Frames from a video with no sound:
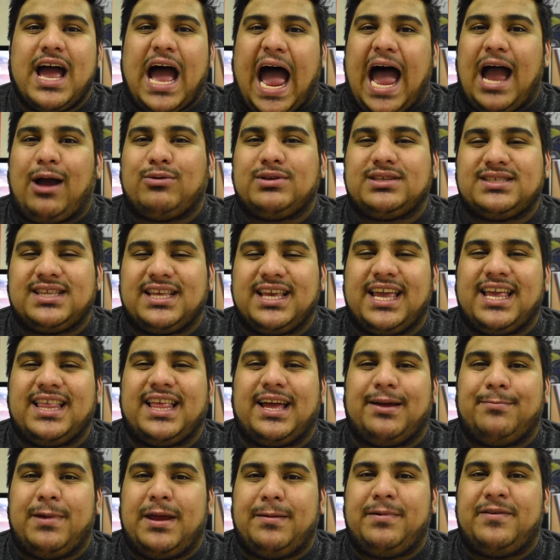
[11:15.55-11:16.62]
I was thinking
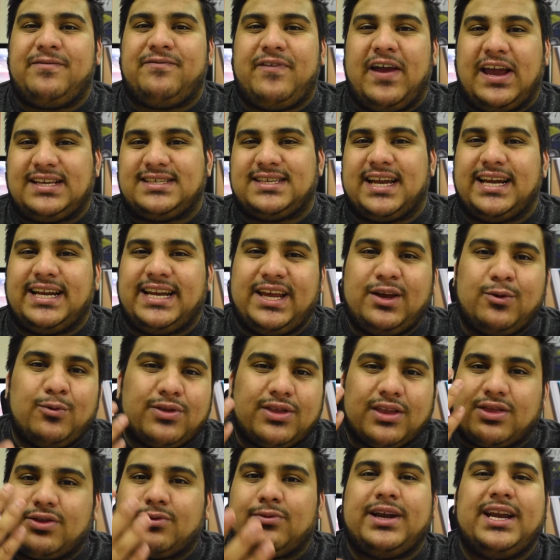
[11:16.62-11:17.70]
that maybe Face ID with
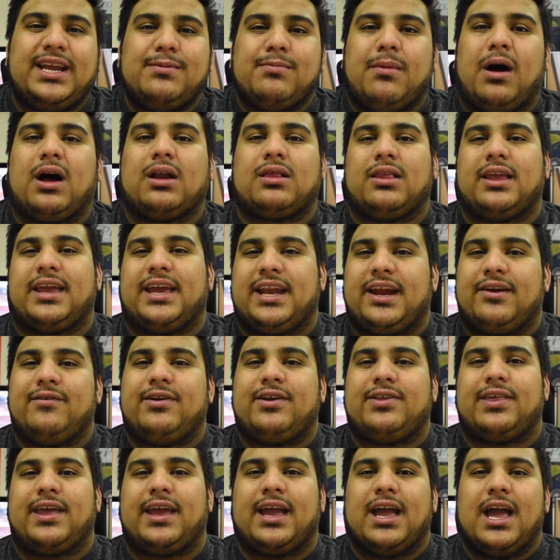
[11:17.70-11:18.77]
the 3D modeling and
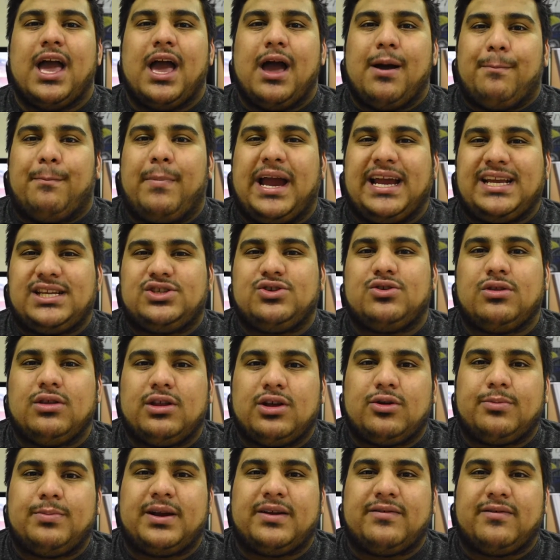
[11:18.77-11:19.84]
everything might do a
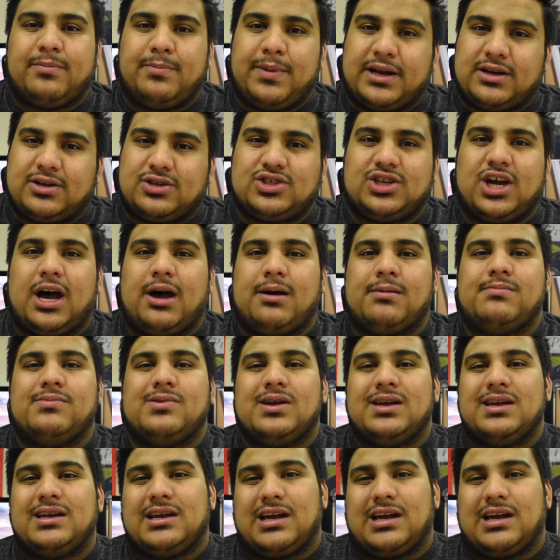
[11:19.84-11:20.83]
little bit of a better job.